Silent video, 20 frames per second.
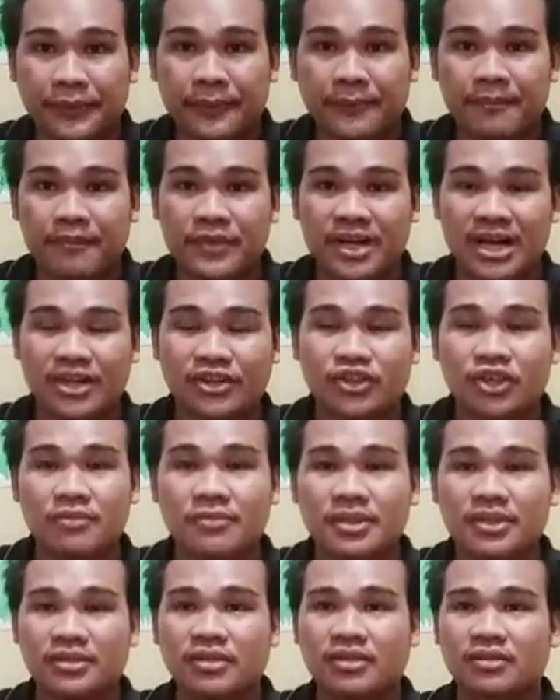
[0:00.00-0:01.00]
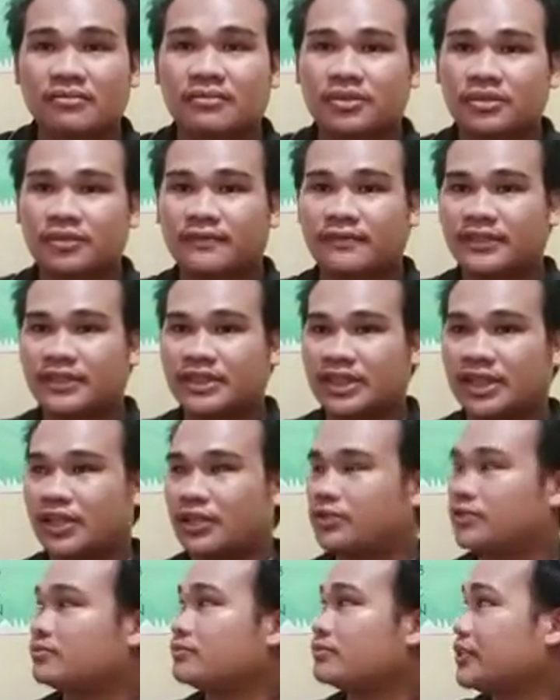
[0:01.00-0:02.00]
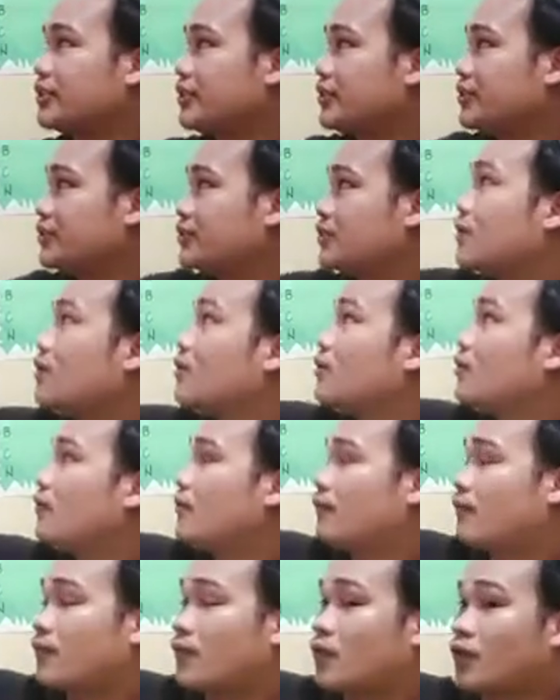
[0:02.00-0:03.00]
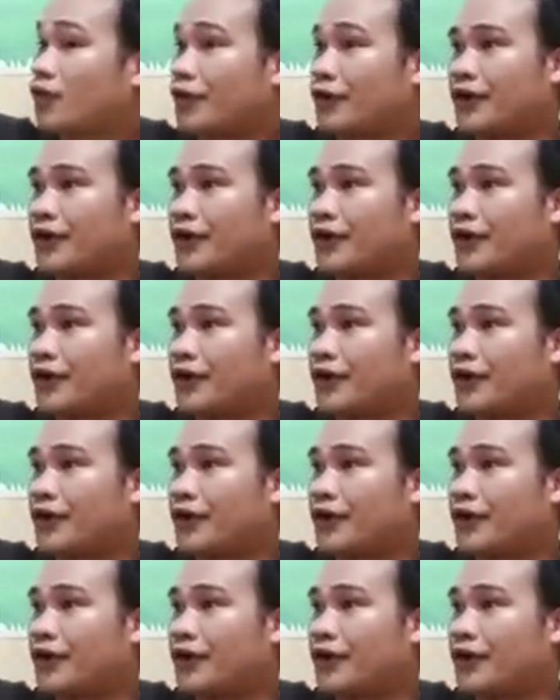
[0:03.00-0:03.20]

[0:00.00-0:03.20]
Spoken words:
The atomic number of beryllium is 4.